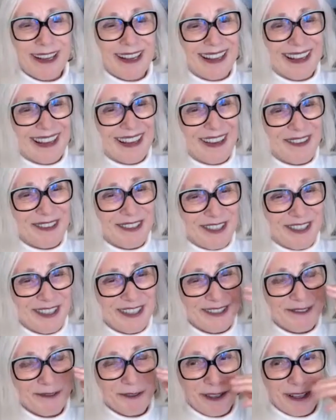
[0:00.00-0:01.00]
know, it's
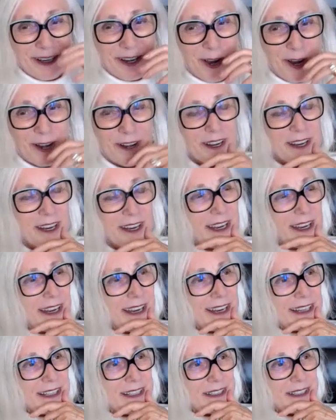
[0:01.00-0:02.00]
just really hard.
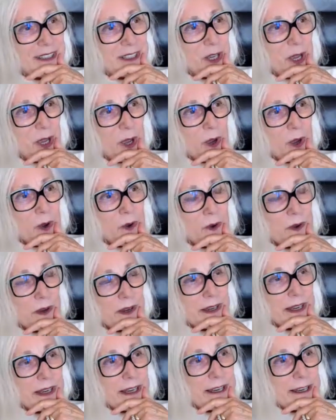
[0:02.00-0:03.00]

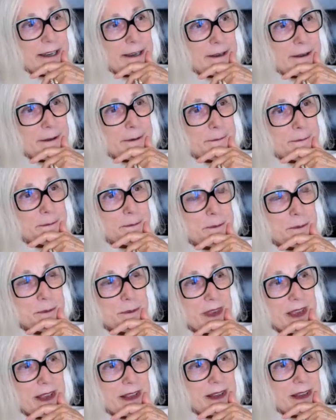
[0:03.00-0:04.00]
So, um,
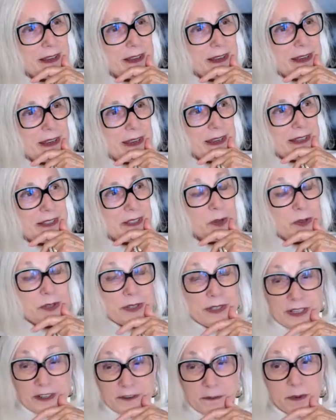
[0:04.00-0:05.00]
so
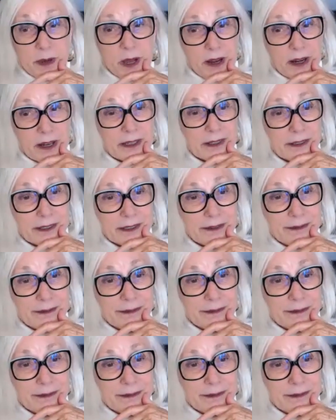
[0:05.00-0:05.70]
Steve bought it.